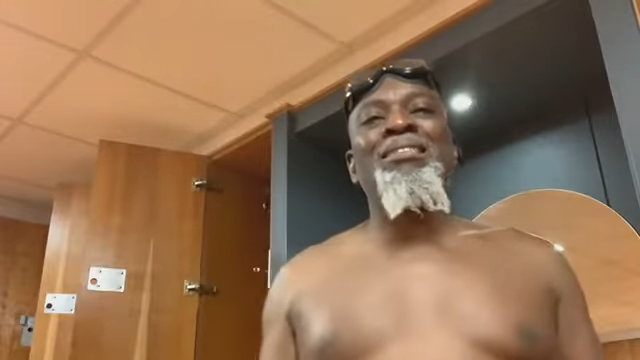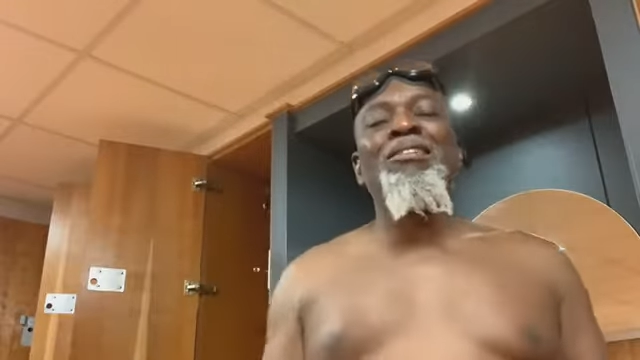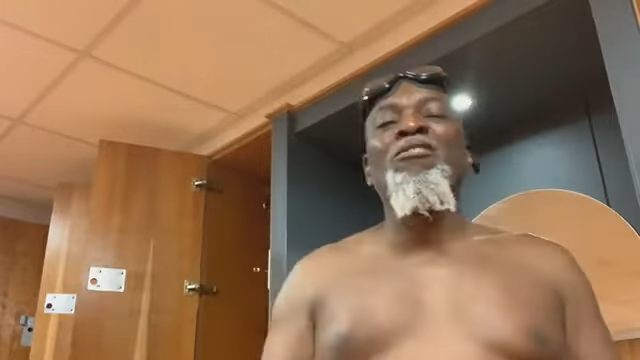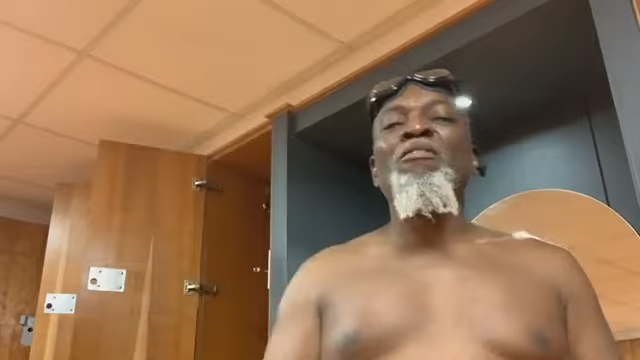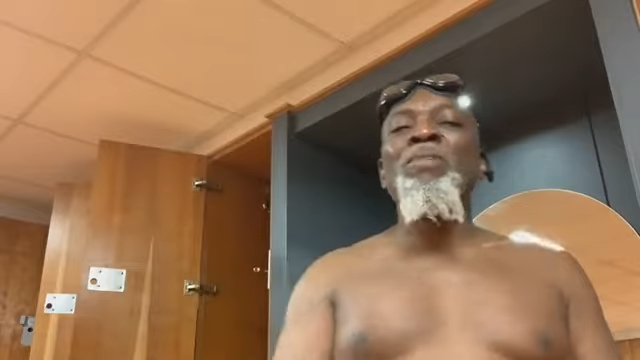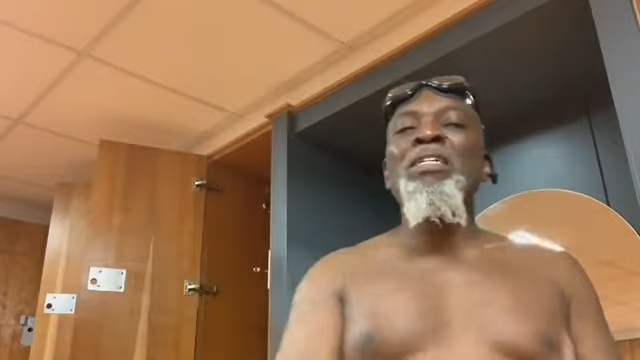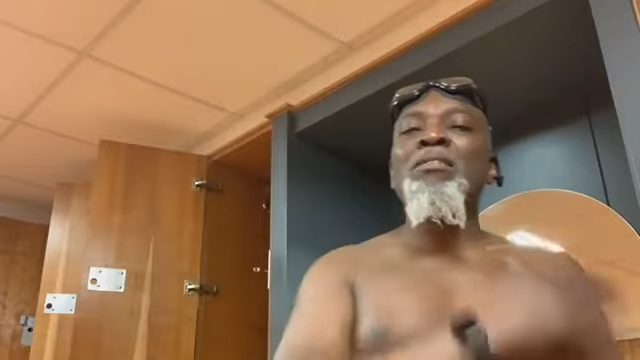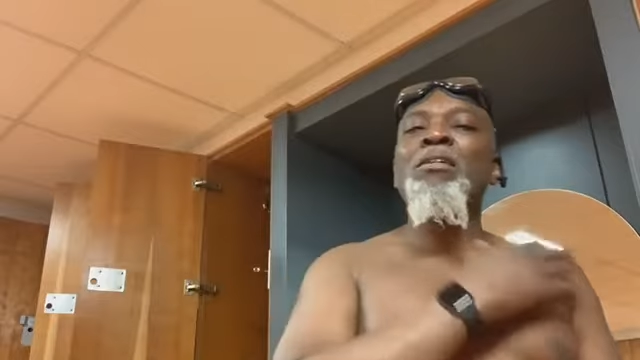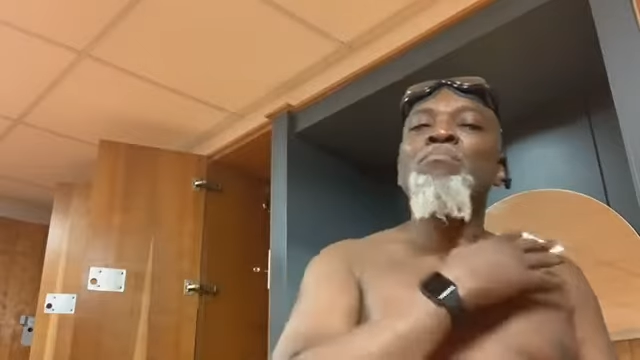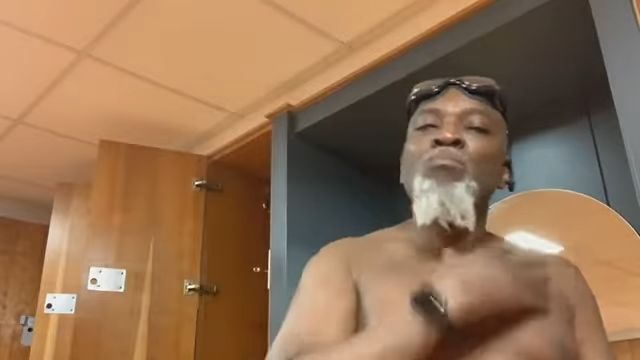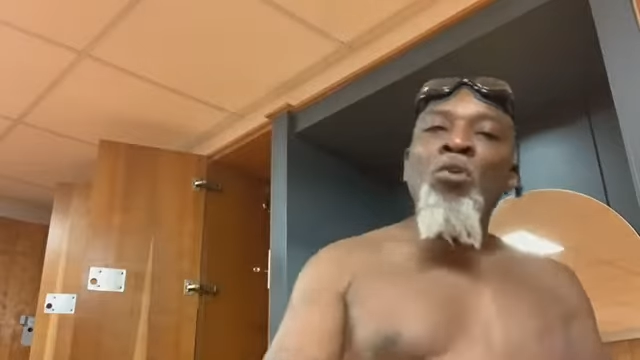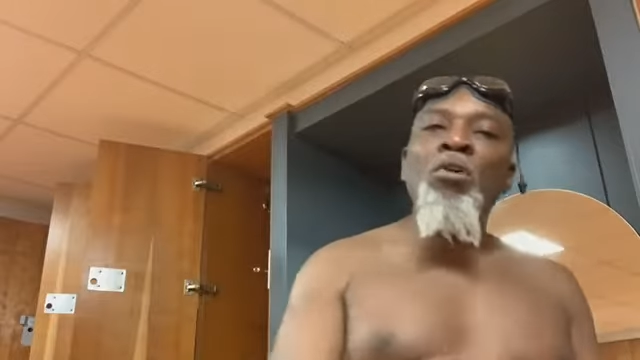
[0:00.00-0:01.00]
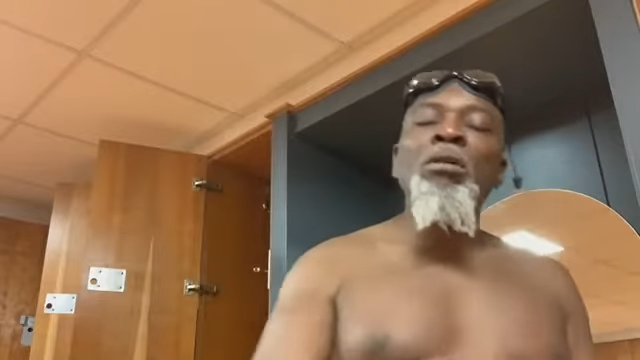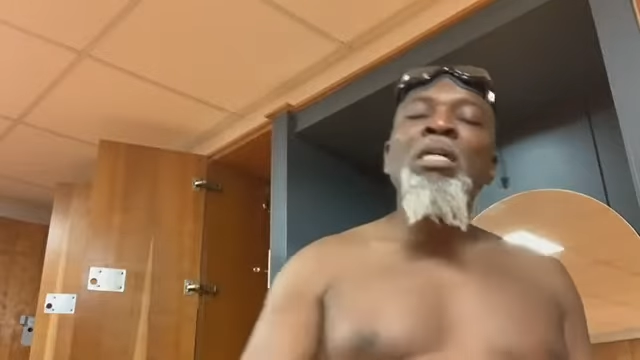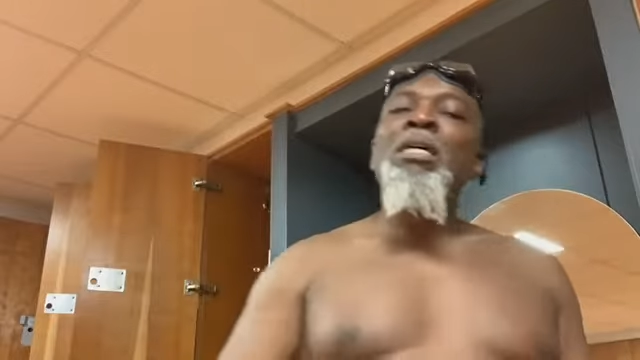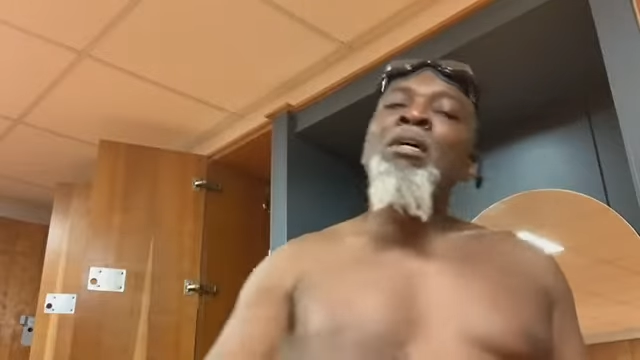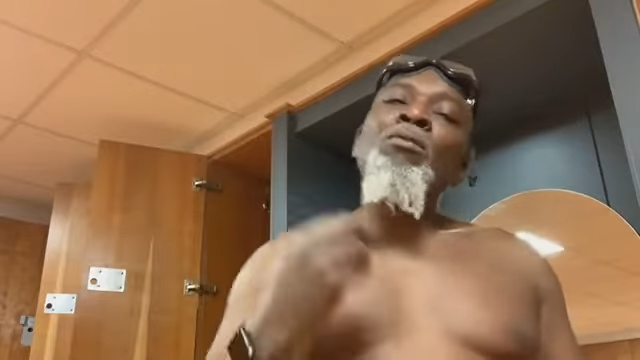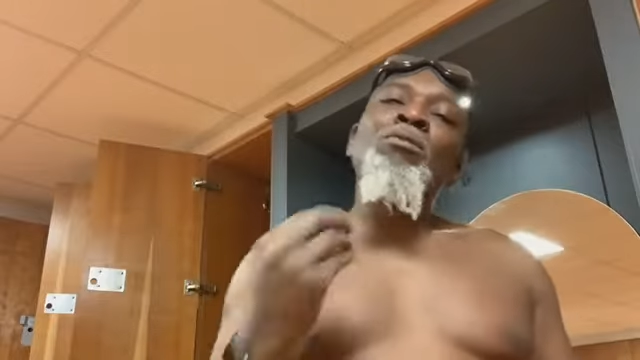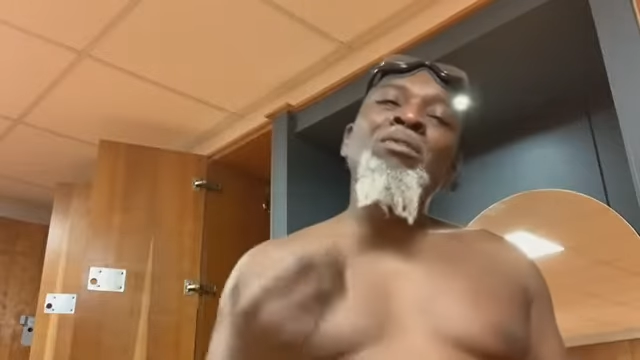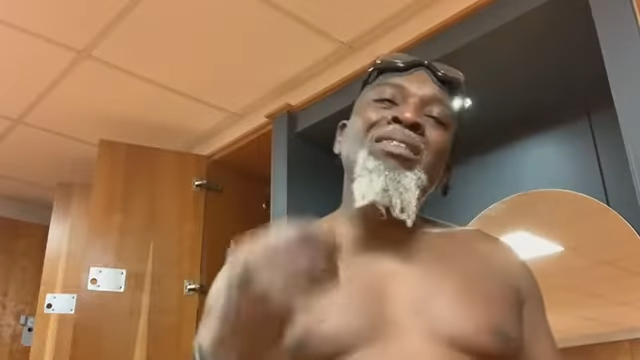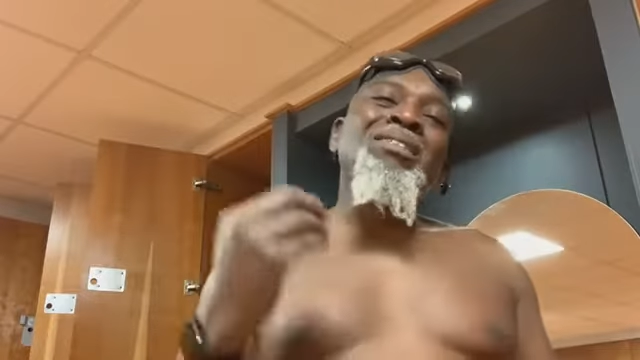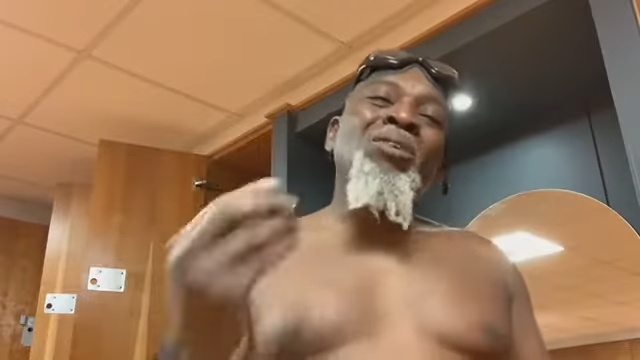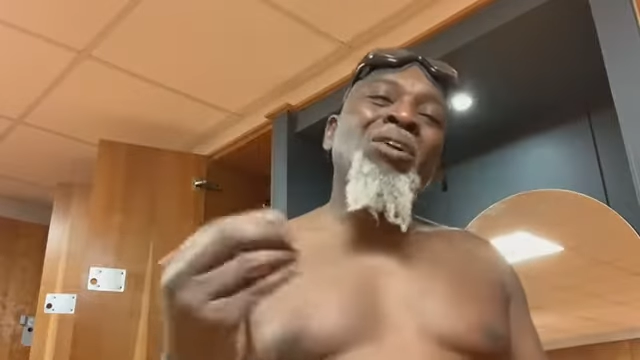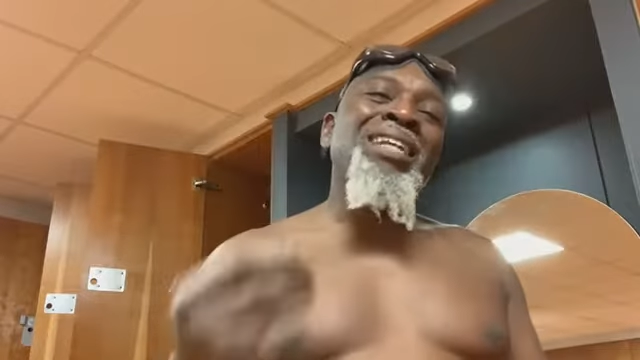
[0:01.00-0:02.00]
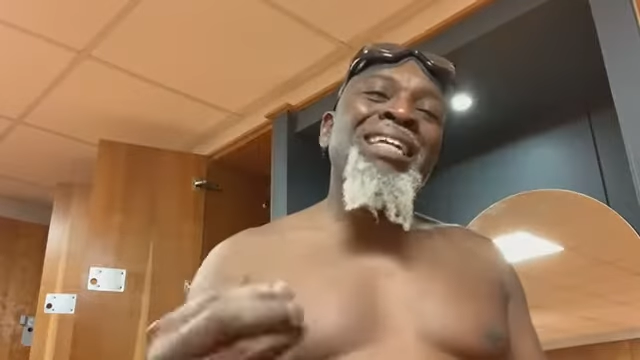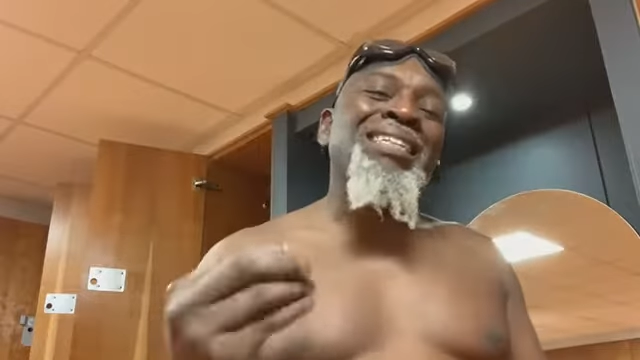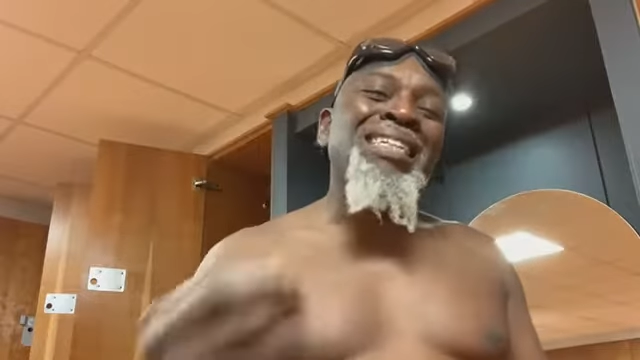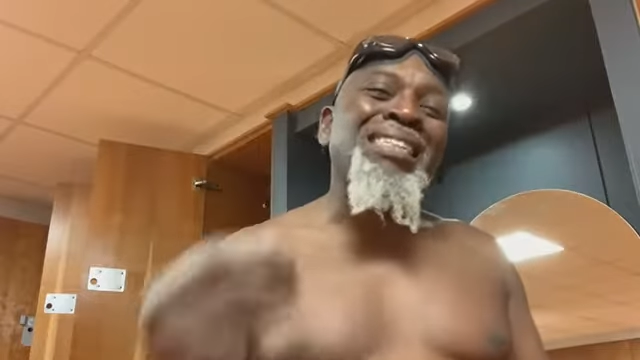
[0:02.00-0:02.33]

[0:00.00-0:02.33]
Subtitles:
The more knowledge